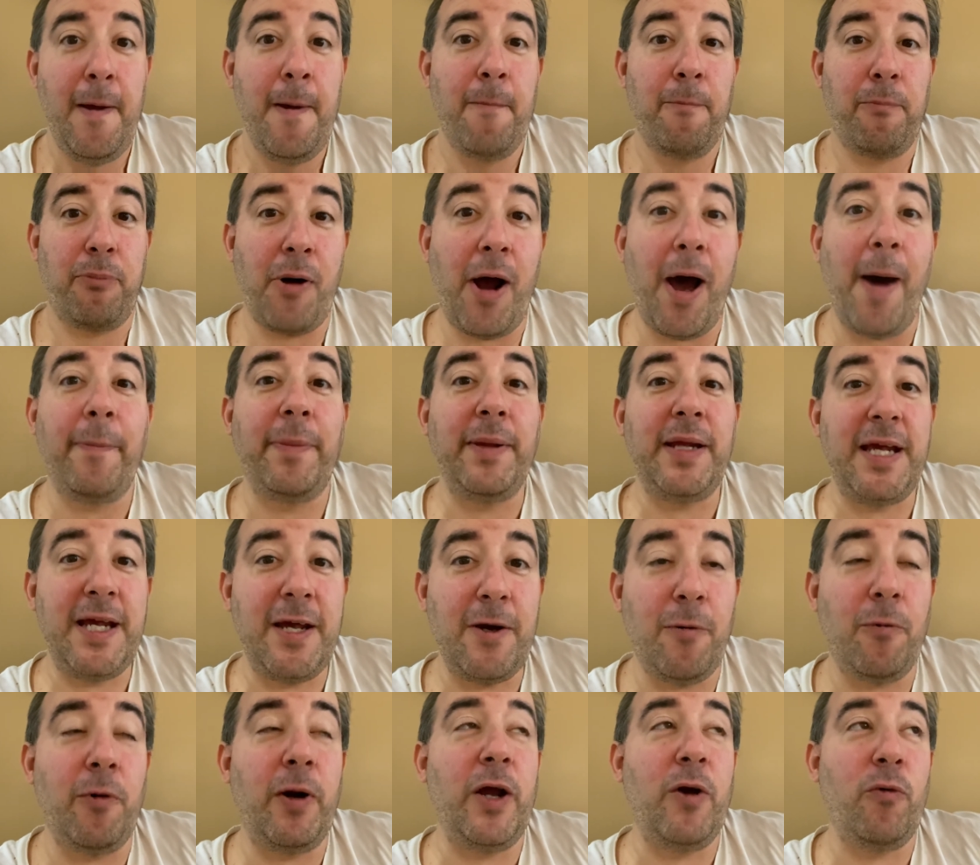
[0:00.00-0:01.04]
probably
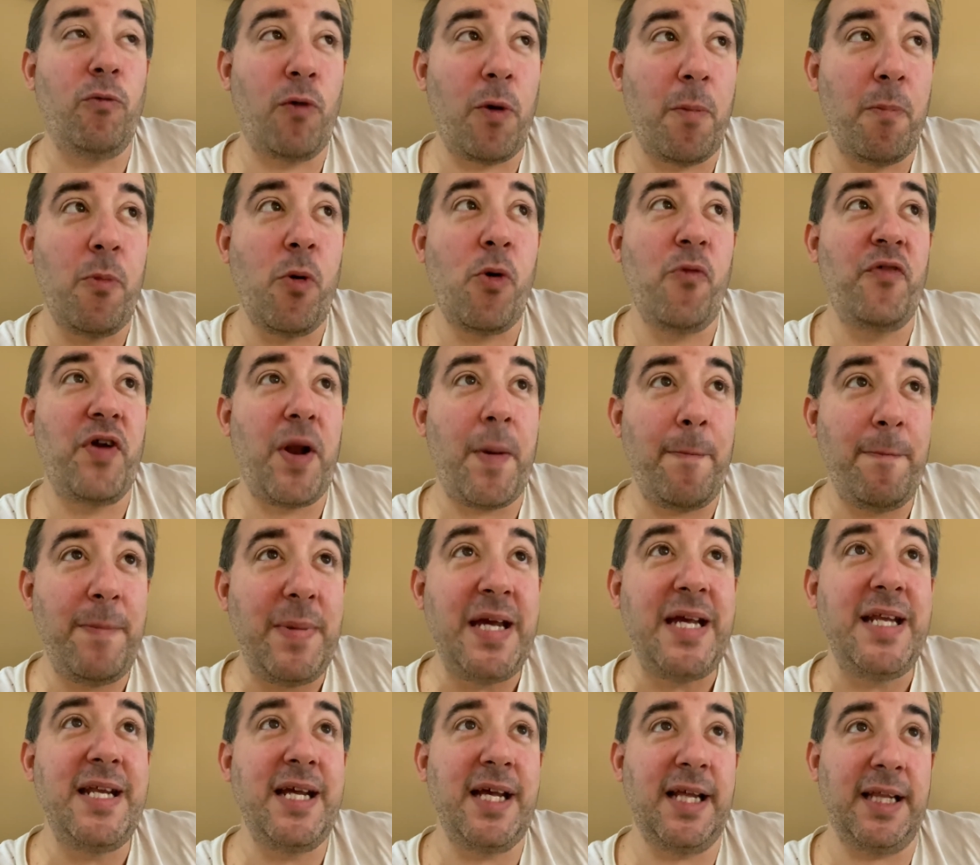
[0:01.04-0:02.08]
he'll remove it
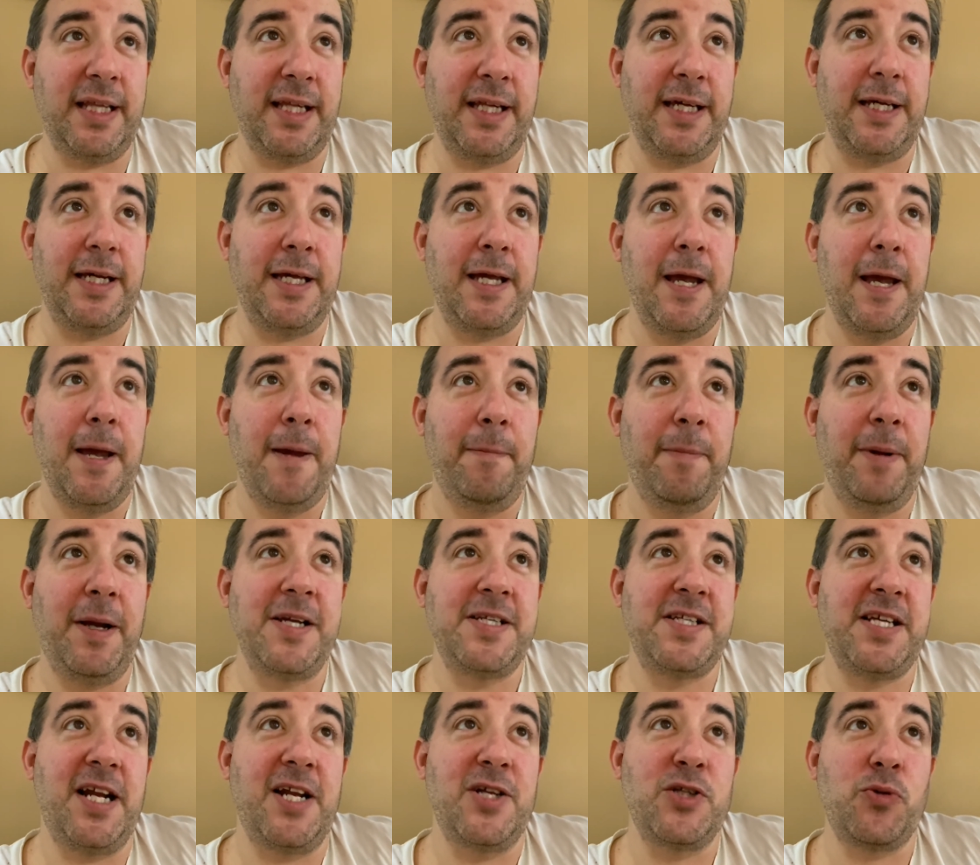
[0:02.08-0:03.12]
immediately, because
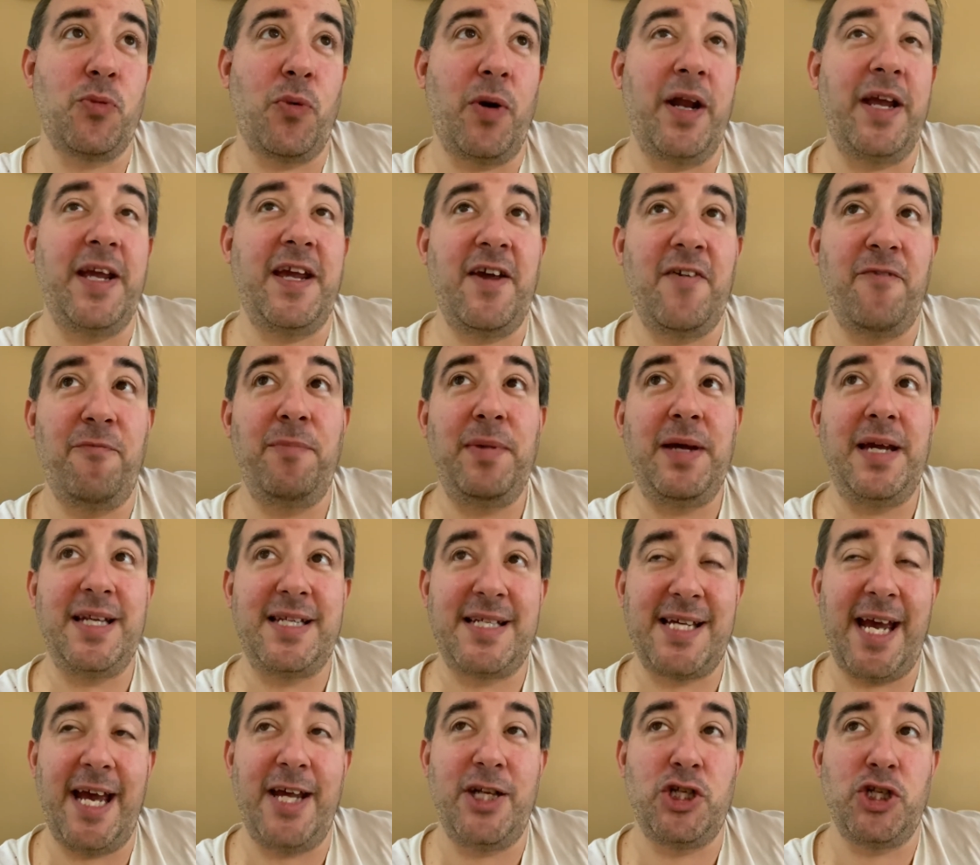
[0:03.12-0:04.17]
he doesn't want to give me
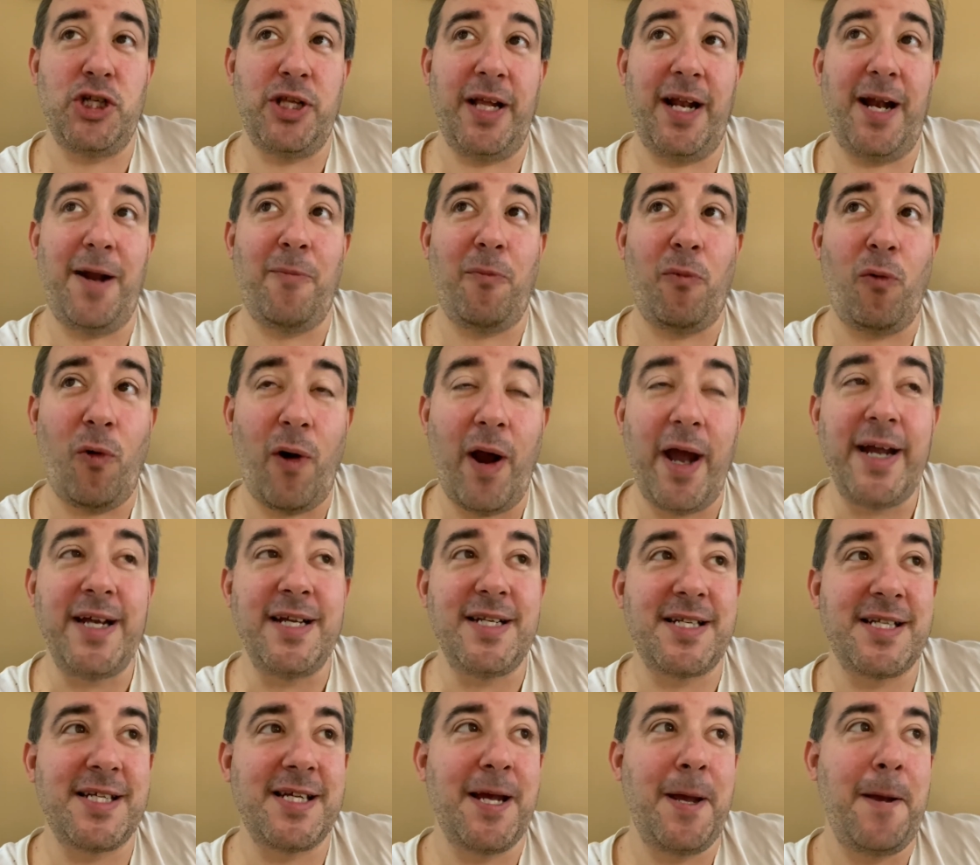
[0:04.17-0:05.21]
attention that I'm
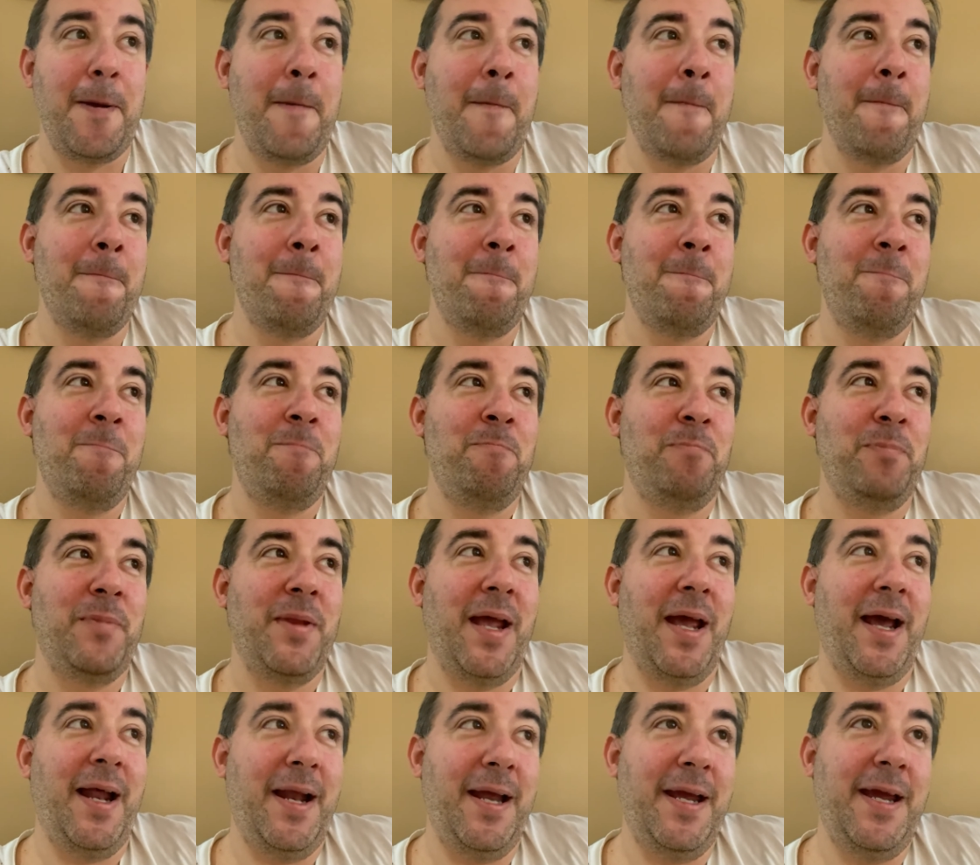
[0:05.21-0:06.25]
right.
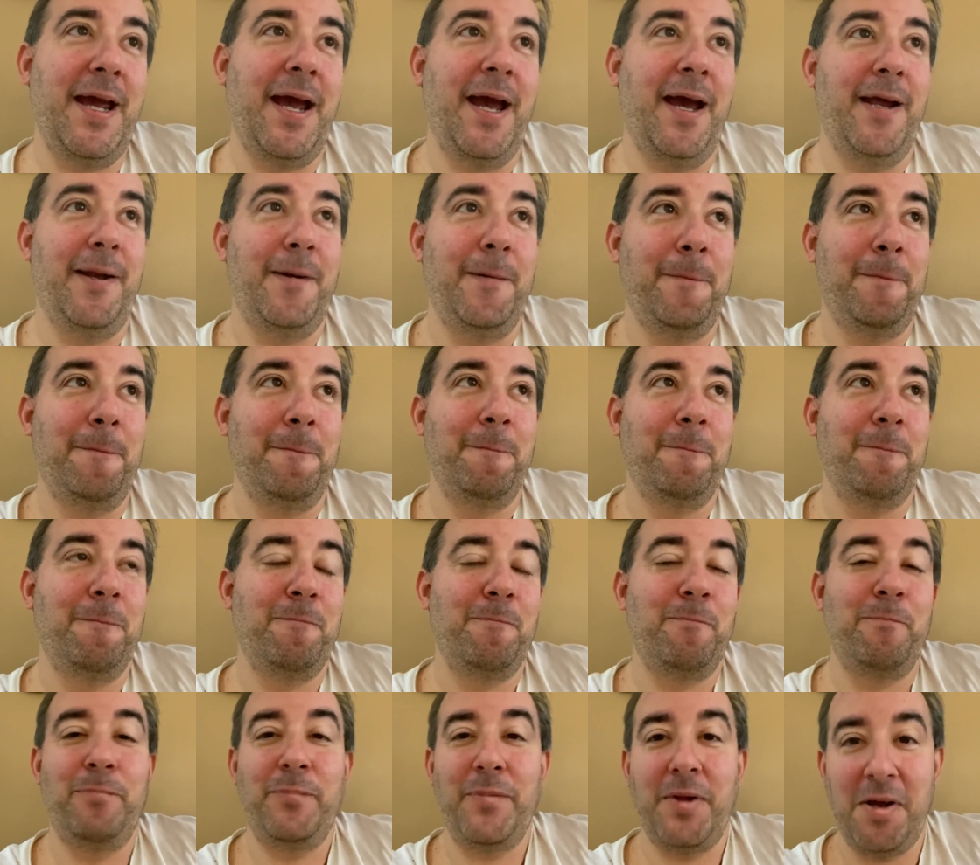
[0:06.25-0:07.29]
And again,
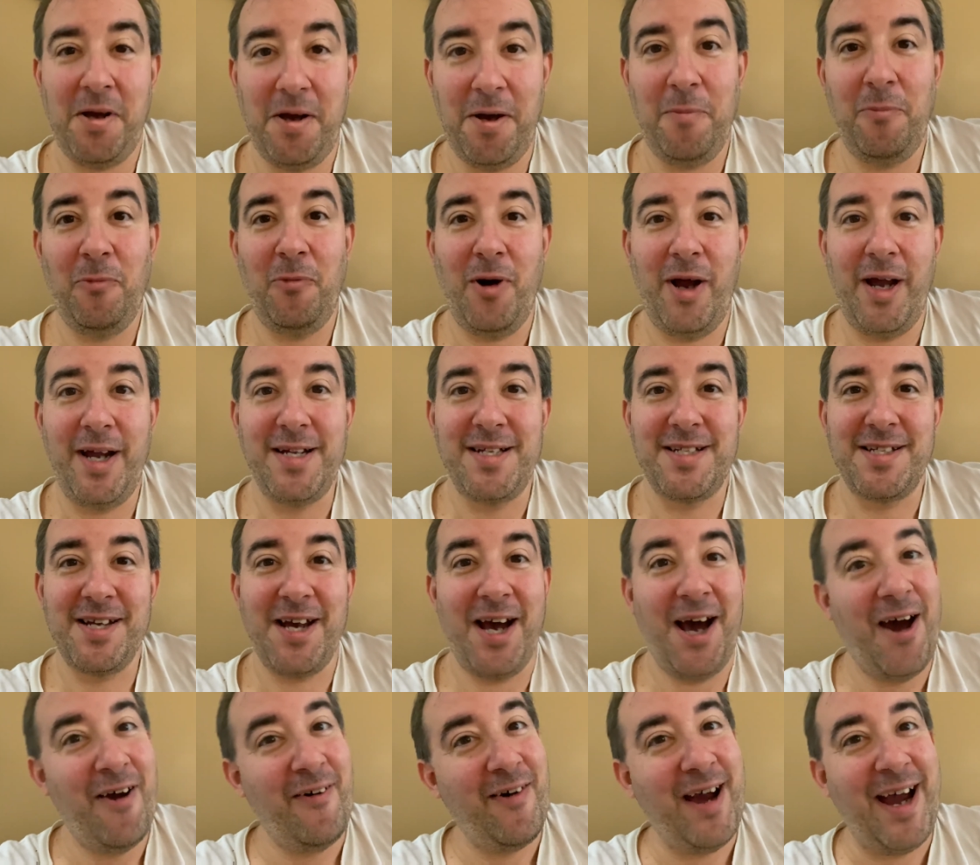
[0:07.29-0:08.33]
I'm right.
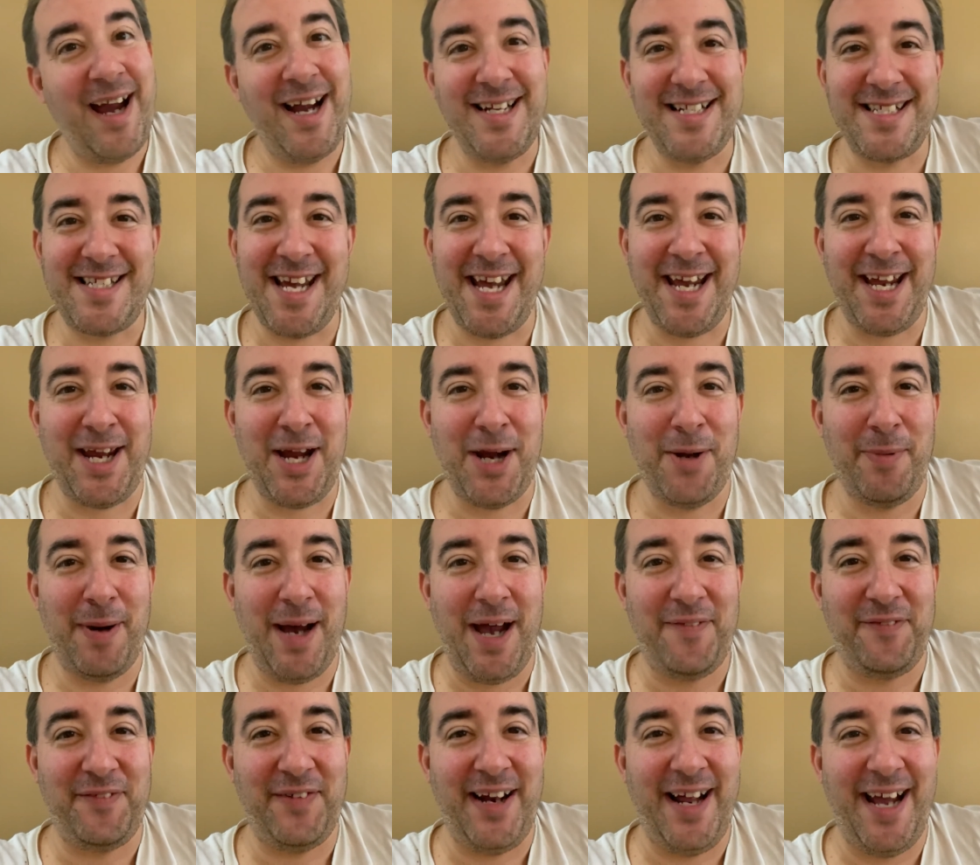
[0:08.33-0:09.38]
All right, take care.
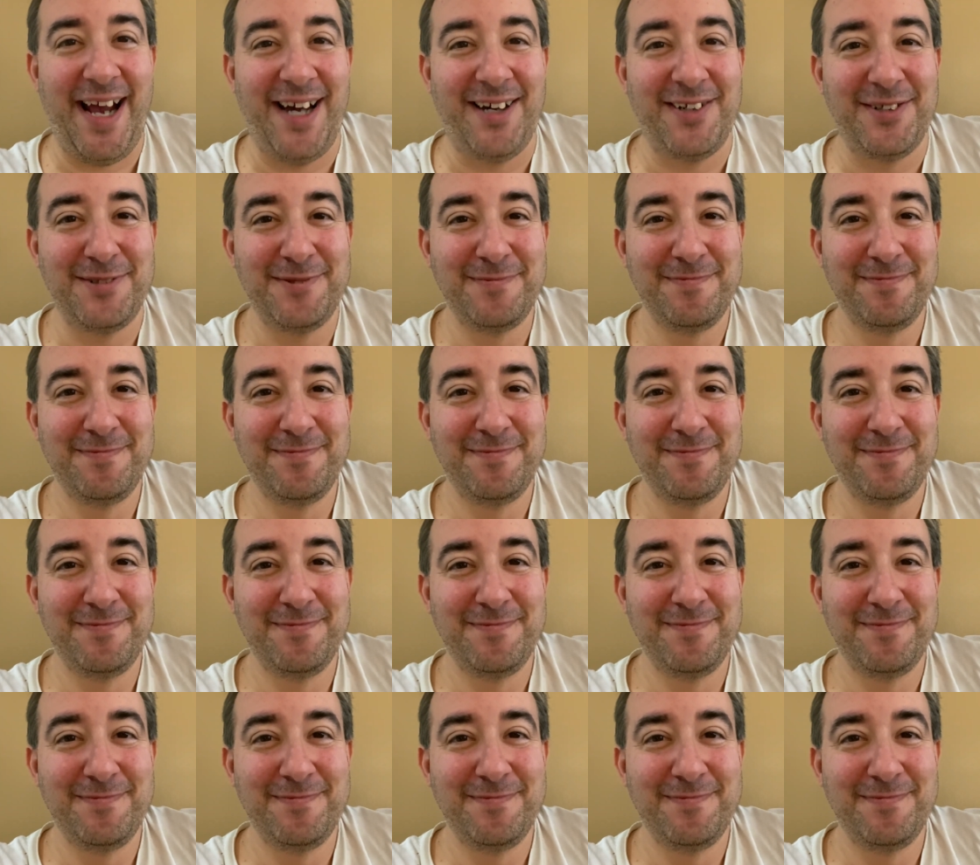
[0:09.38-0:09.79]
Bye for now.